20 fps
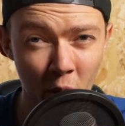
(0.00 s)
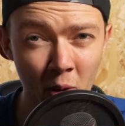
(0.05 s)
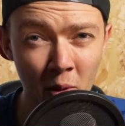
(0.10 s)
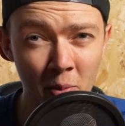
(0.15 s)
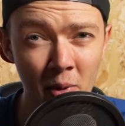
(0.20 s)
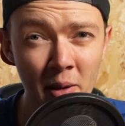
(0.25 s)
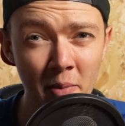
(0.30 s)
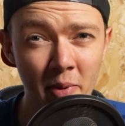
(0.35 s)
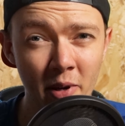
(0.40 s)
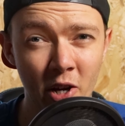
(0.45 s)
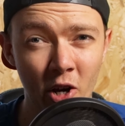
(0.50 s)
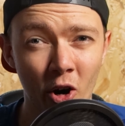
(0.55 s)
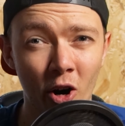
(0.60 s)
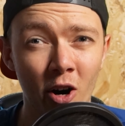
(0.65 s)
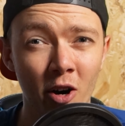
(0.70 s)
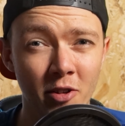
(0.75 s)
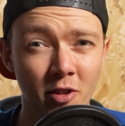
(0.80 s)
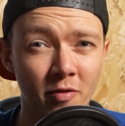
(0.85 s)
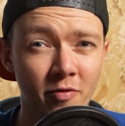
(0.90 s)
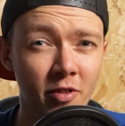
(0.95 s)
probably
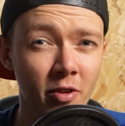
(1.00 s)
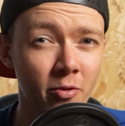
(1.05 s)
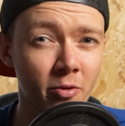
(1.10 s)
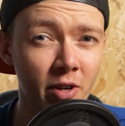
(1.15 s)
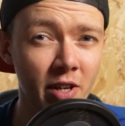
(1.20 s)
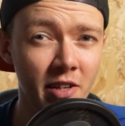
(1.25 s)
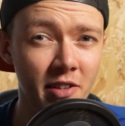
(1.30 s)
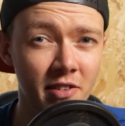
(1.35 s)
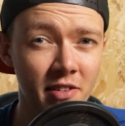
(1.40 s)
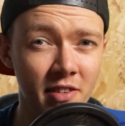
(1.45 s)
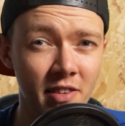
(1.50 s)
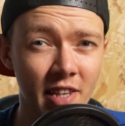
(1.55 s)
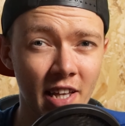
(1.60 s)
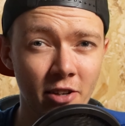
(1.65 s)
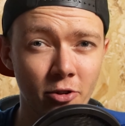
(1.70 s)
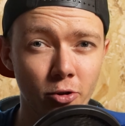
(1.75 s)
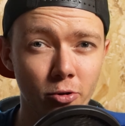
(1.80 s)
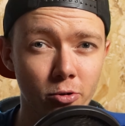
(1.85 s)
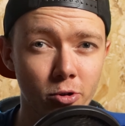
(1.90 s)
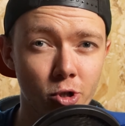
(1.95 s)
because of the reason
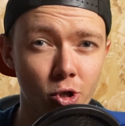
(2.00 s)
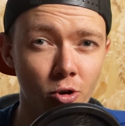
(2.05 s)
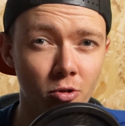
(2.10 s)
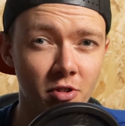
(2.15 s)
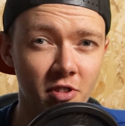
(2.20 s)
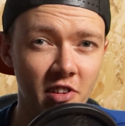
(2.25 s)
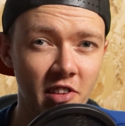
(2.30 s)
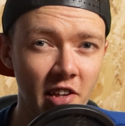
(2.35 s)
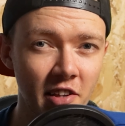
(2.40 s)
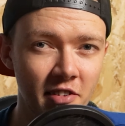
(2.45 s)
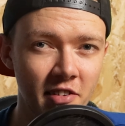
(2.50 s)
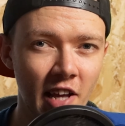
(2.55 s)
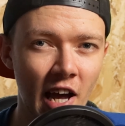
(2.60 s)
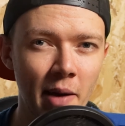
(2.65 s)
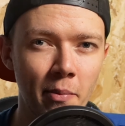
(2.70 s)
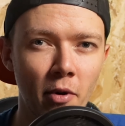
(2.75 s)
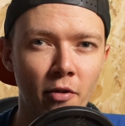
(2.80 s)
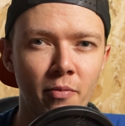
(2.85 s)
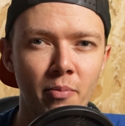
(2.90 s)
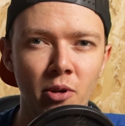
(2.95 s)
that you chose this
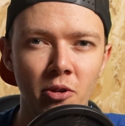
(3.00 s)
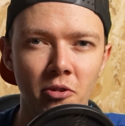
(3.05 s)
type of